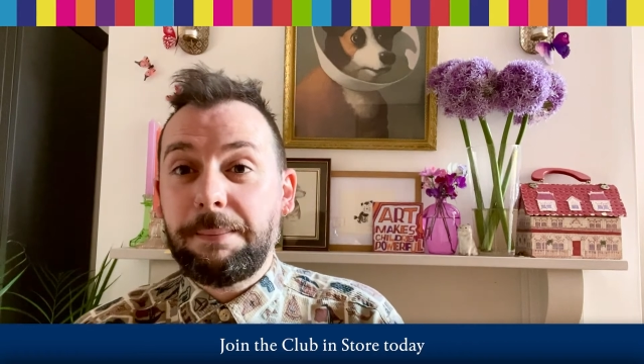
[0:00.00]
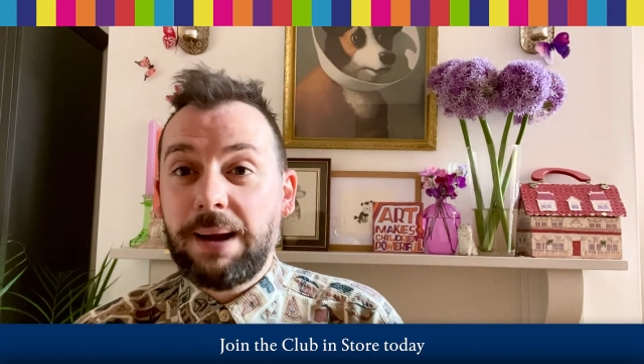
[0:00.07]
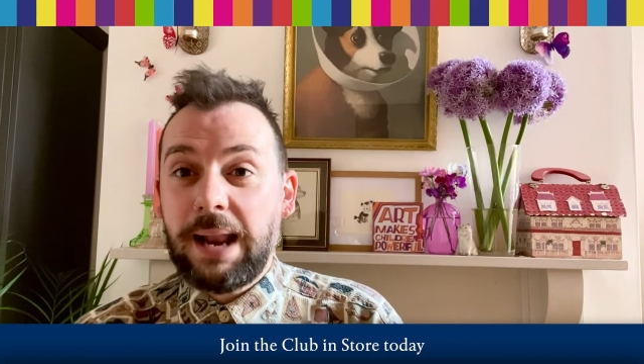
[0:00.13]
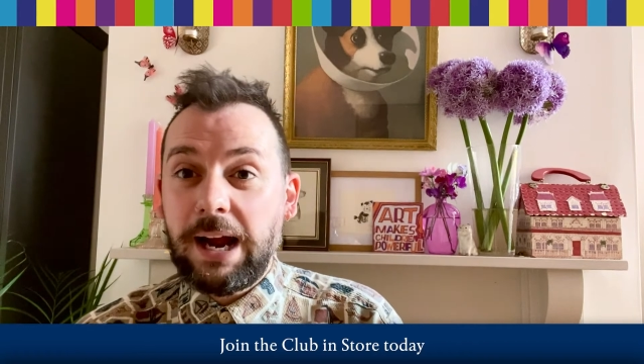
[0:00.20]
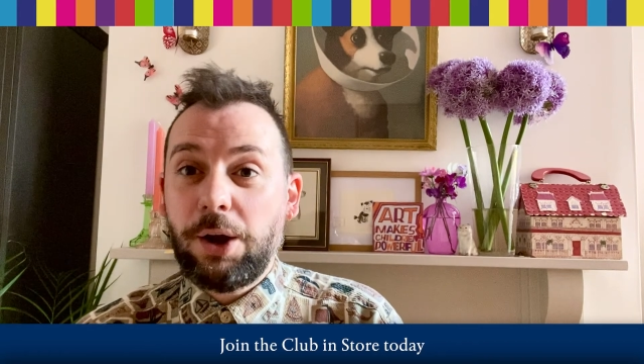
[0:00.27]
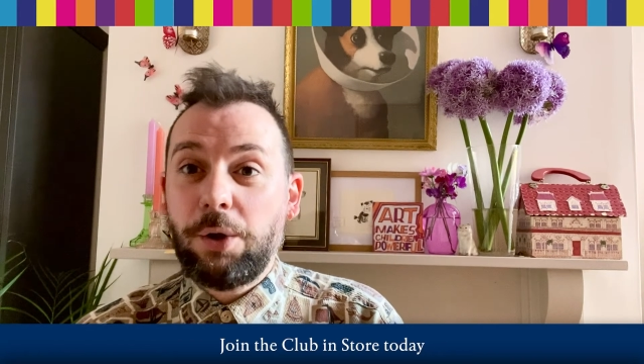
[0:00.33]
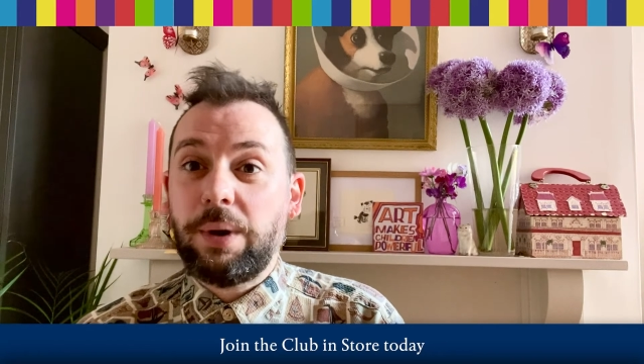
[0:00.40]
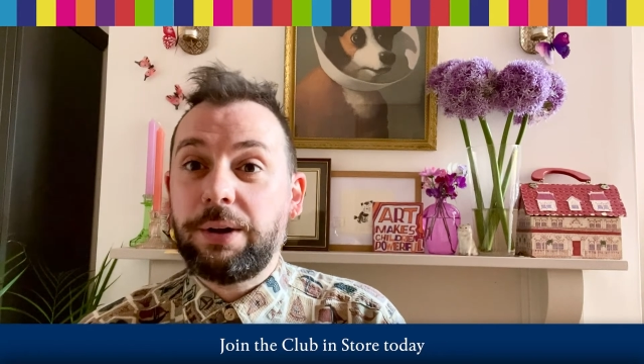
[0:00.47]

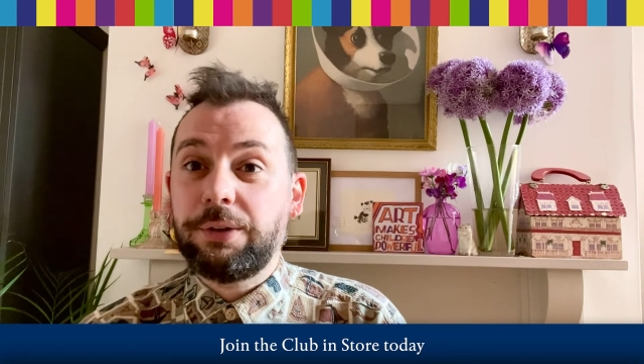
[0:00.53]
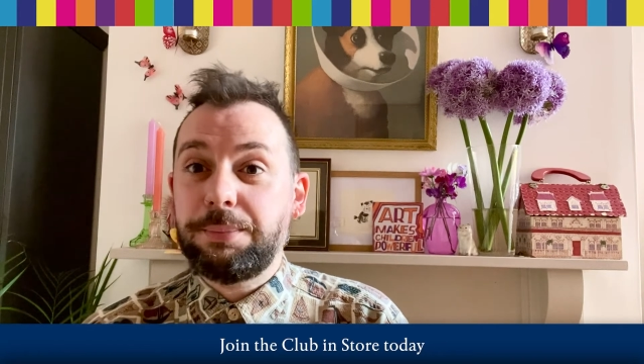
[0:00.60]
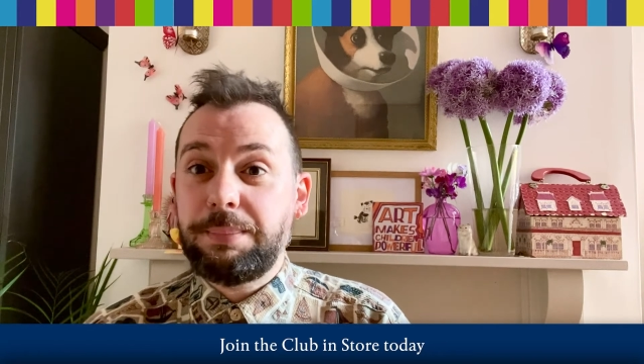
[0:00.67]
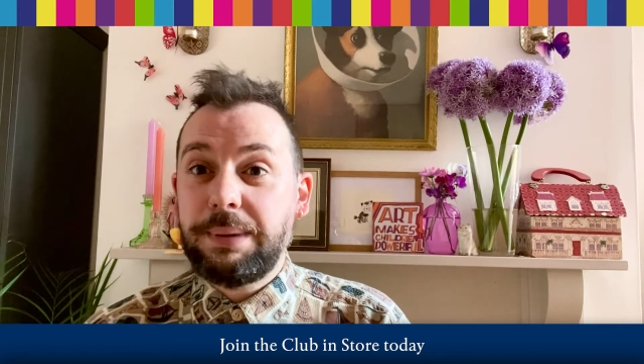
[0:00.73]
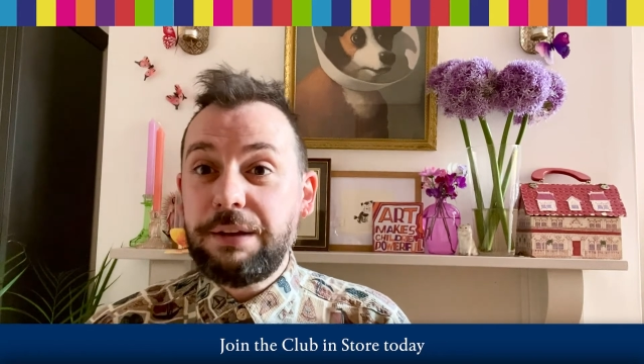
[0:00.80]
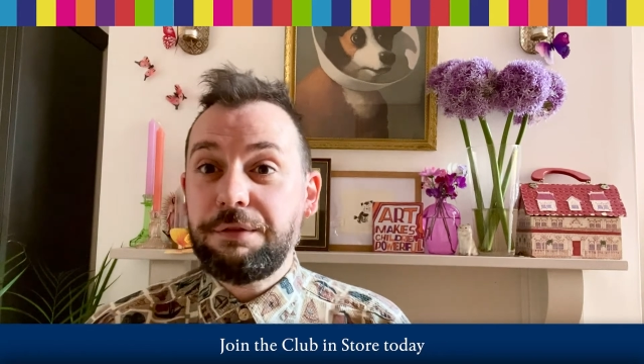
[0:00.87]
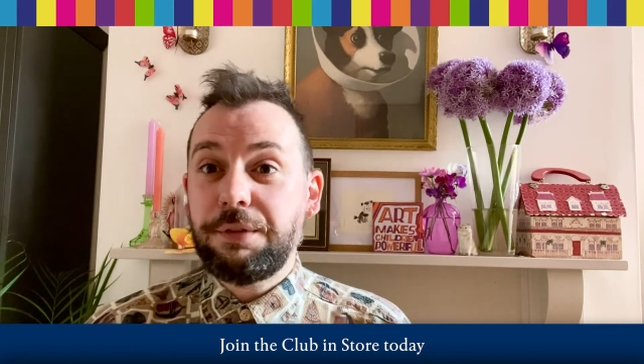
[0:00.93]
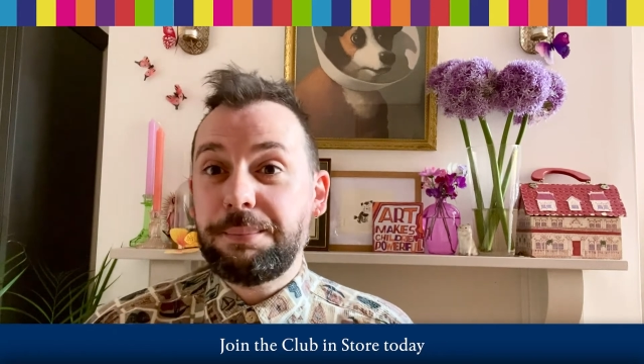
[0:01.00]
Blackwell's
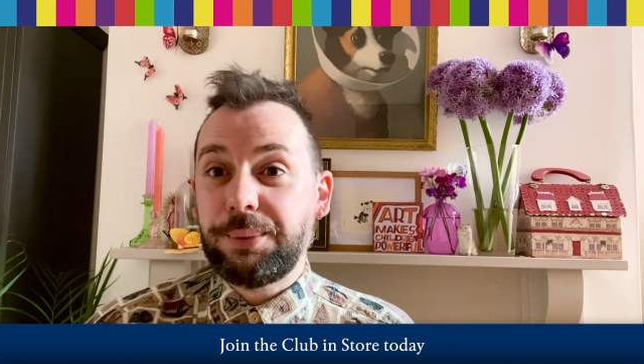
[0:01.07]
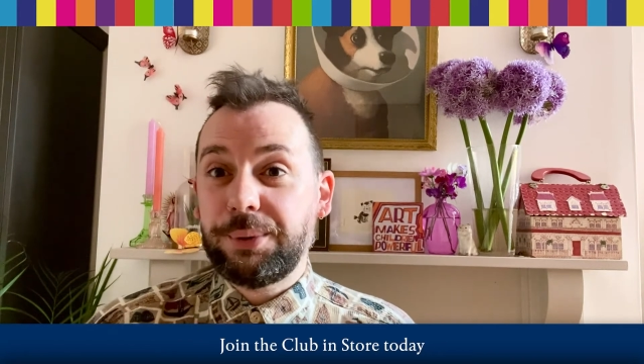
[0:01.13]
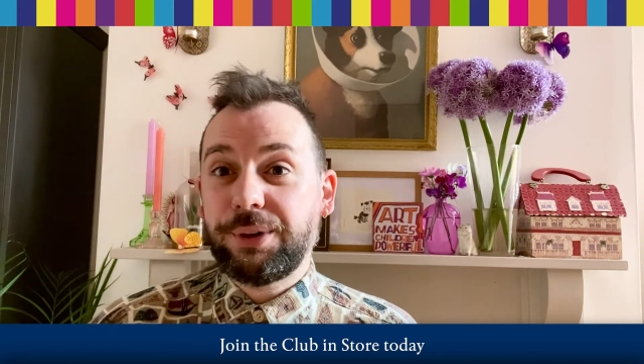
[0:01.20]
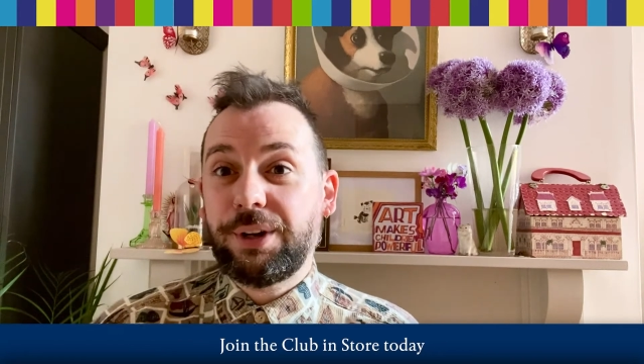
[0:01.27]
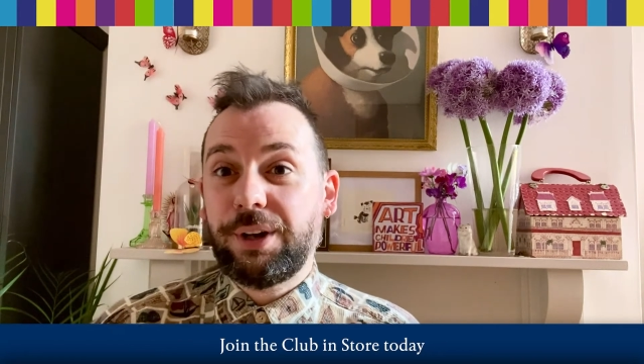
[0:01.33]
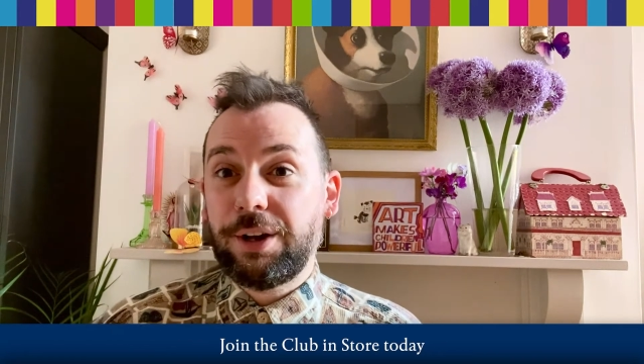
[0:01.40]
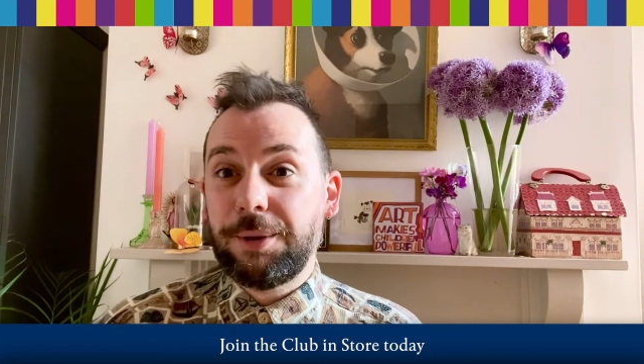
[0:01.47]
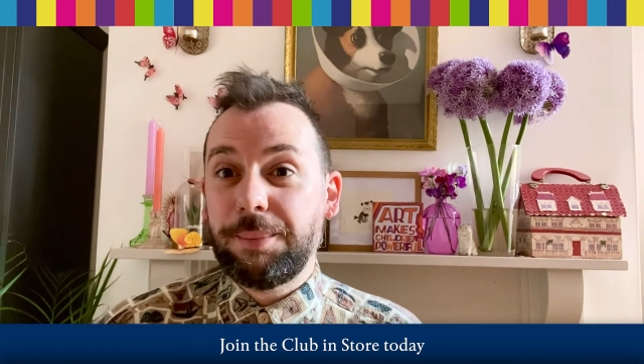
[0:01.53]
Beaver Book
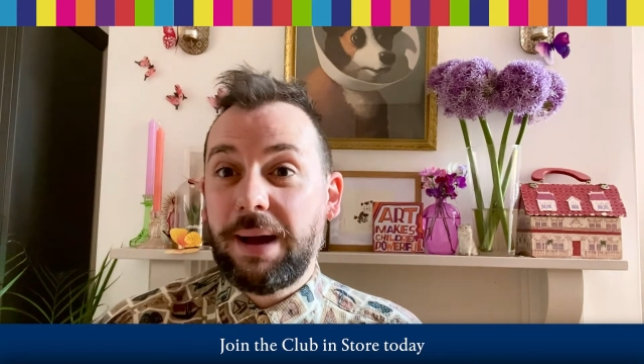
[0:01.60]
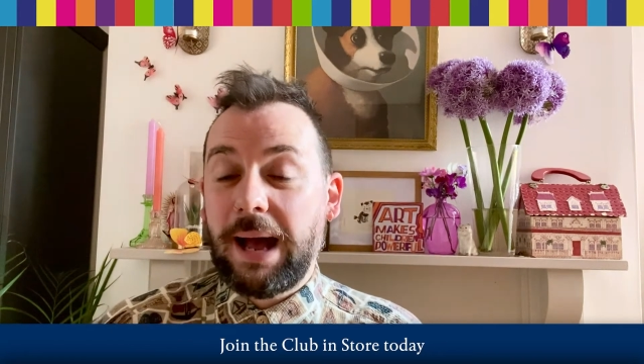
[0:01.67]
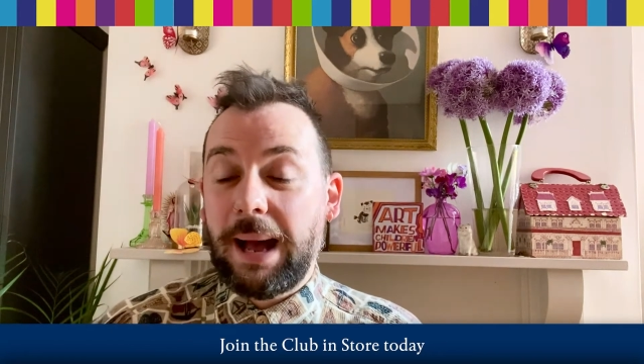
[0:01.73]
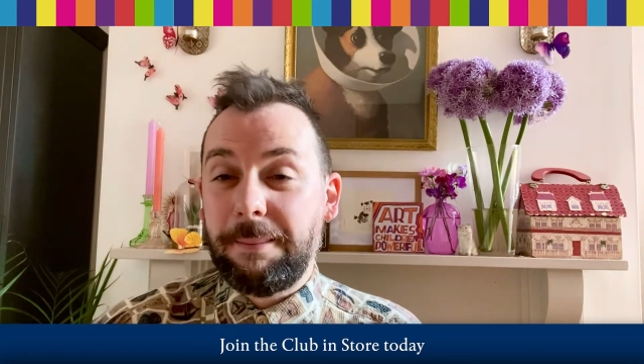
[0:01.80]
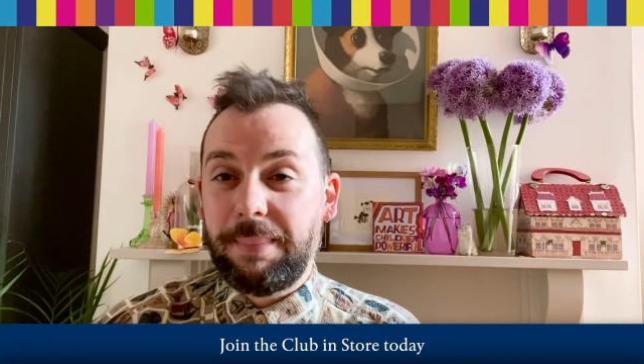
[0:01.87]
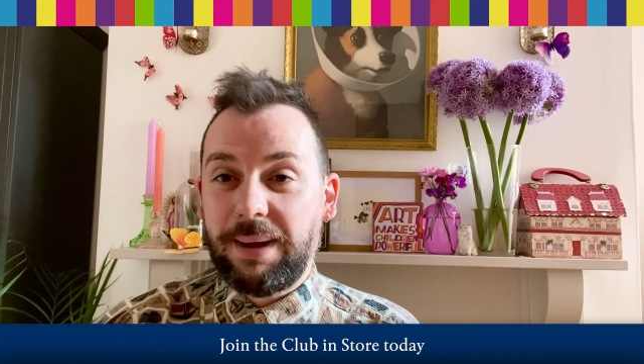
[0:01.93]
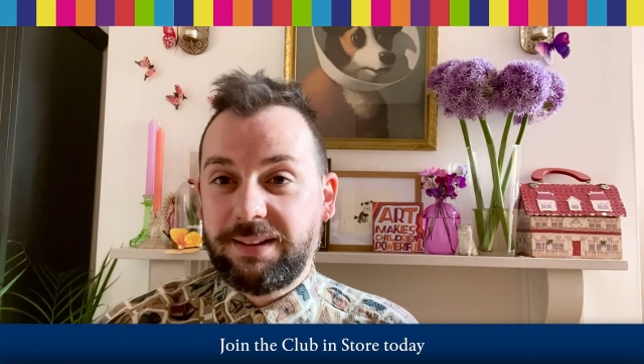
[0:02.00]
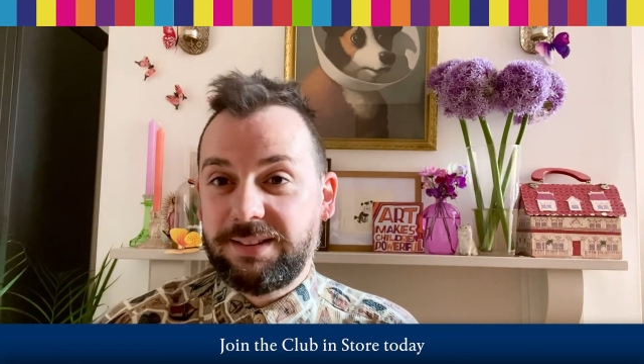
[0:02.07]
Club
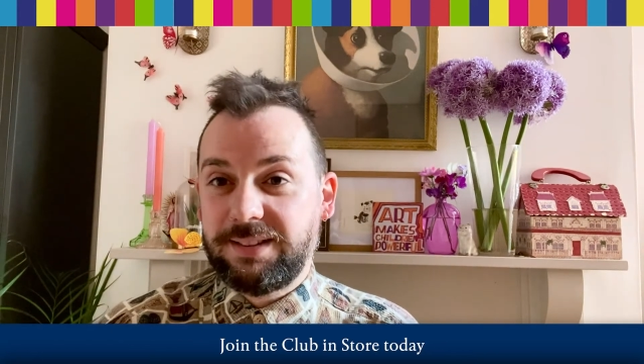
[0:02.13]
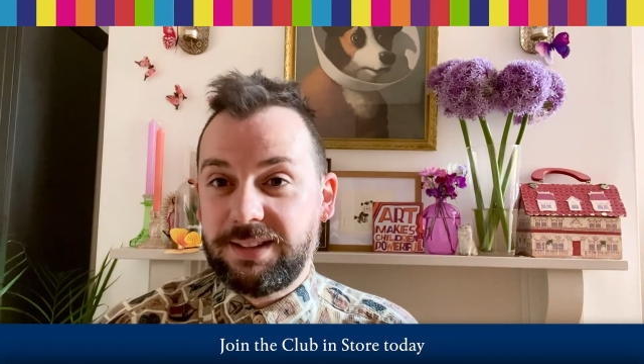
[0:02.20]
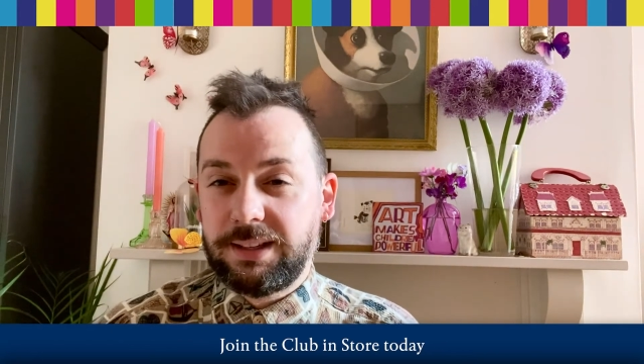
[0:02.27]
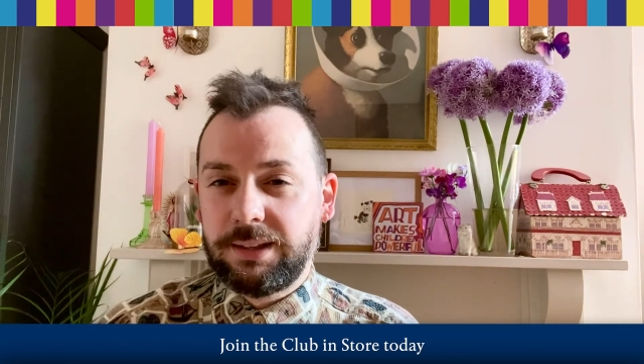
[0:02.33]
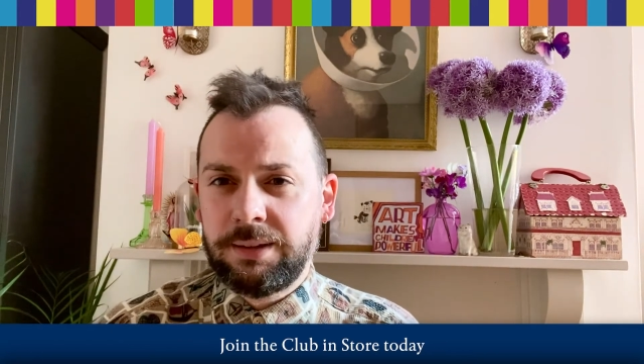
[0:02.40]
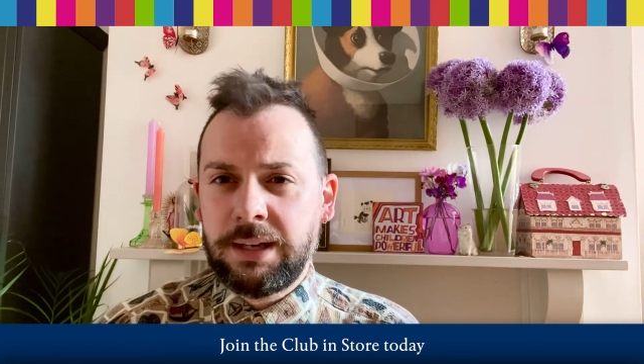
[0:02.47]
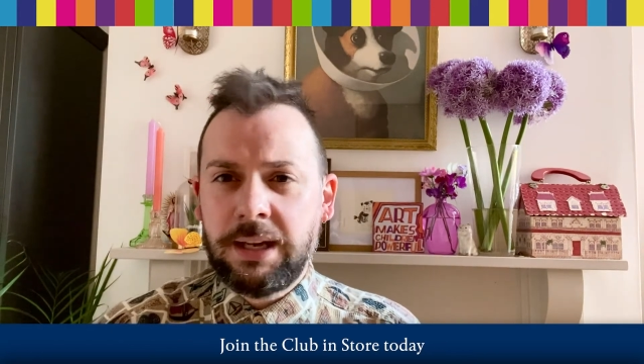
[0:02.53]
ambassador.